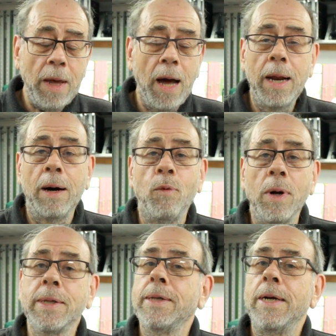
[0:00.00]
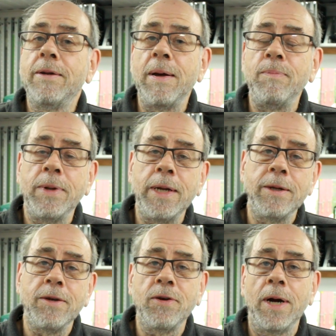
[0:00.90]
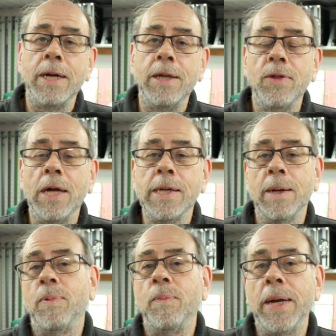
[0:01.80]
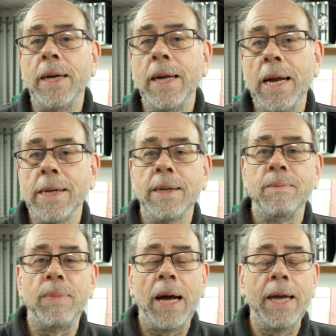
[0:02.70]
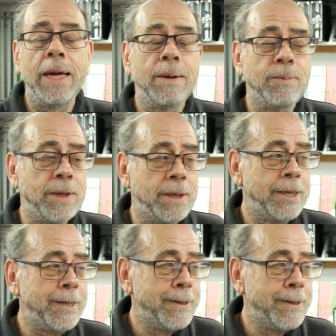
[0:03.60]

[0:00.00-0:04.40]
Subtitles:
and I was attempting to tidy things up a bit and get some backing up done,